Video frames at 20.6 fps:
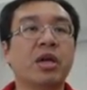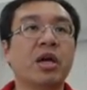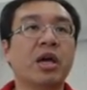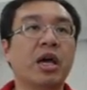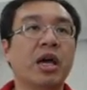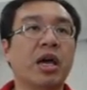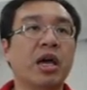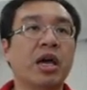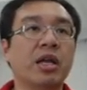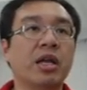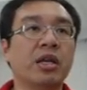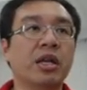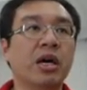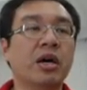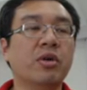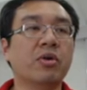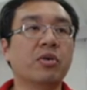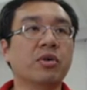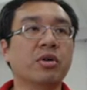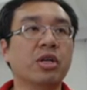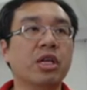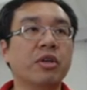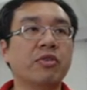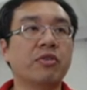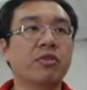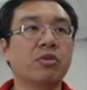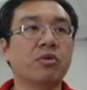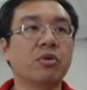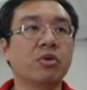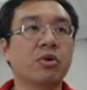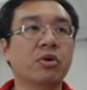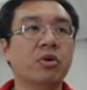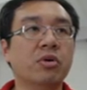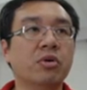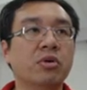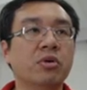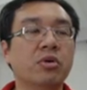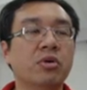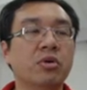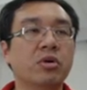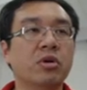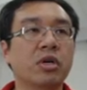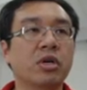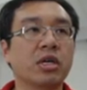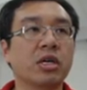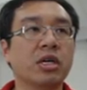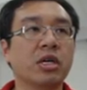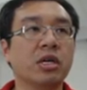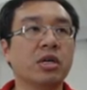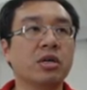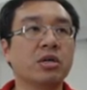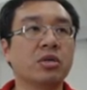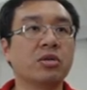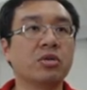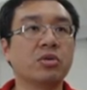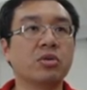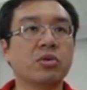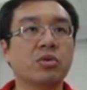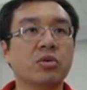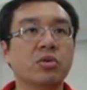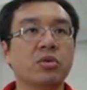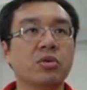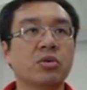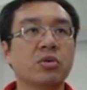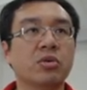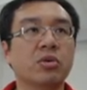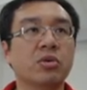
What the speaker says: And now if you go the king to